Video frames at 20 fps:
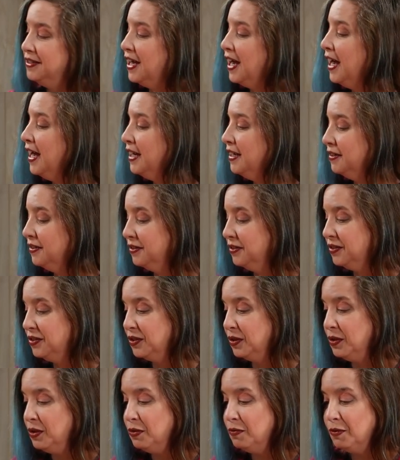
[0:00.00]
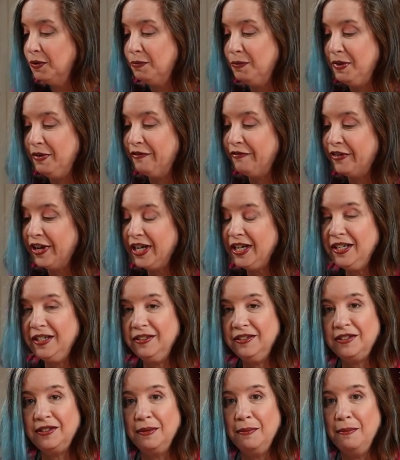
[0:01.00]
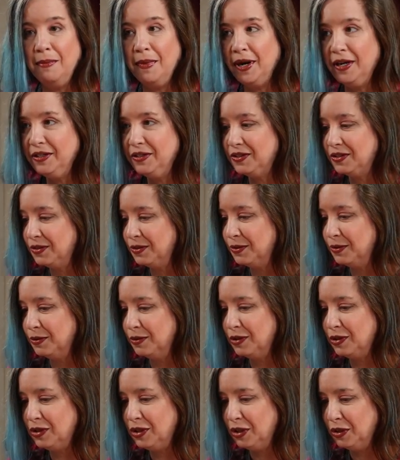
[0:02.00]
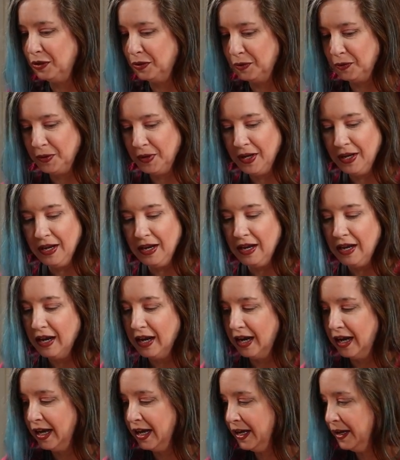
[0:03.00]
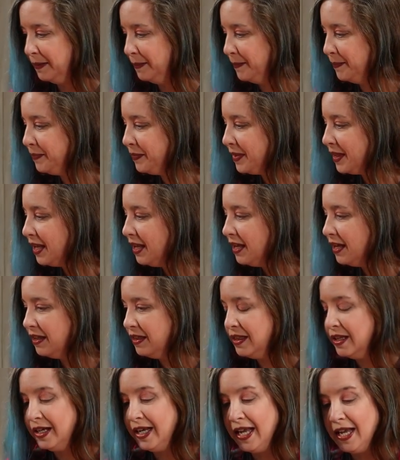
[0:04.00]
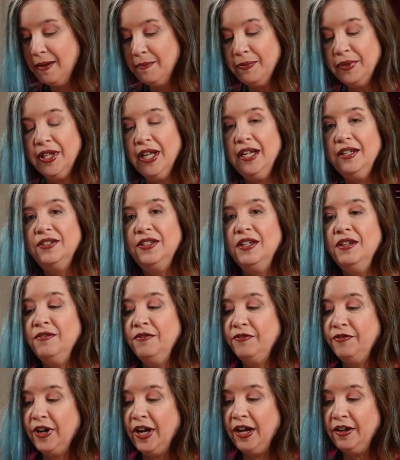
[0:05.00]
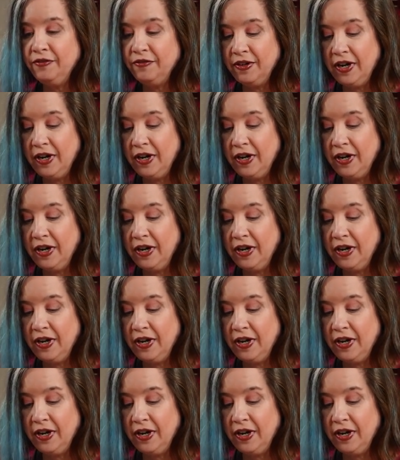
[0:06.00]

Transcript: tiles, so you will be fighting some monsters too. Um, the game plays in five